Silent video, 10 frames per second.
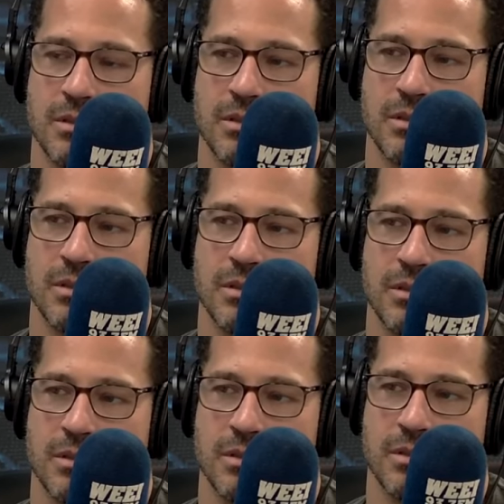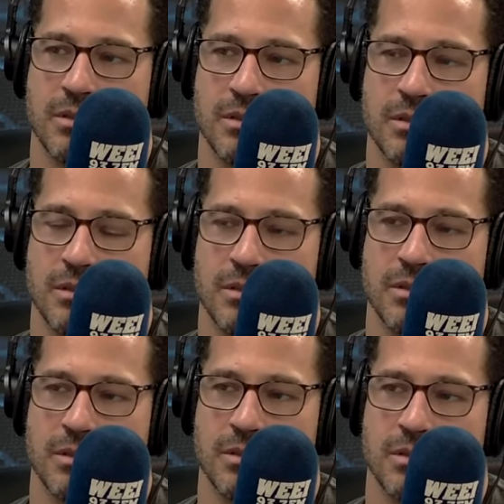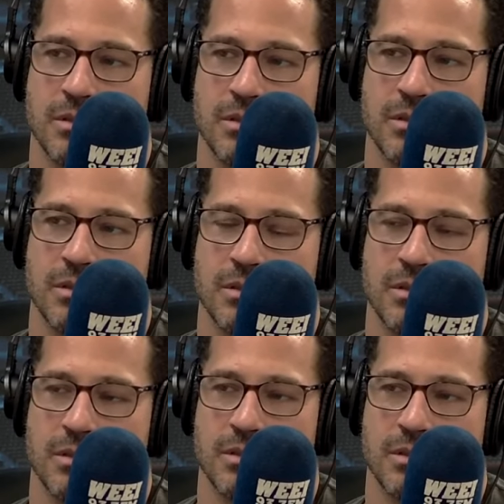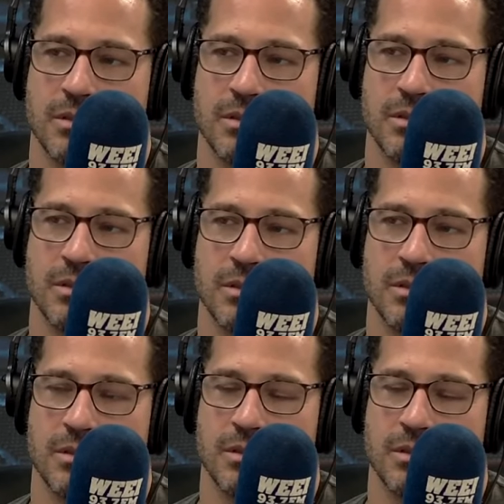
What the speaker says: [no speech]